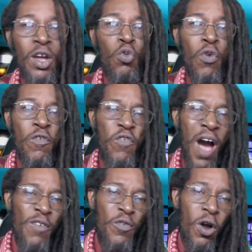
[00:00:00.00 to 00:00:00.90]

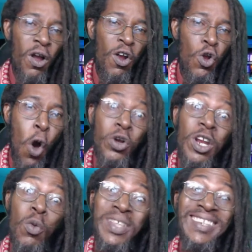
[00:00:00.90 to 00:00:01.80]
revolver
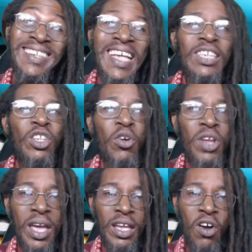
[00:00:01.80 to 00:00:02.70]
loaded with
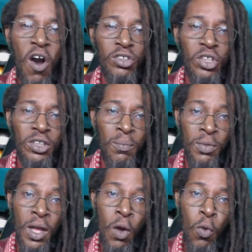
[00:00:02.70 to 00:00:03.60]
638 cartridges
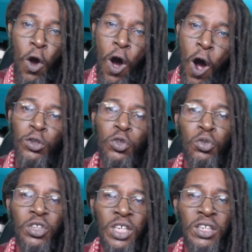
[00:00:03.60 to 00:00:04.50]
were also
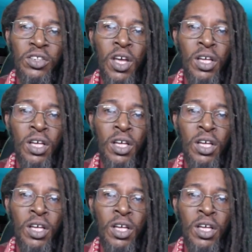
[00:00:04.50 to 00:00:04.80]
seized.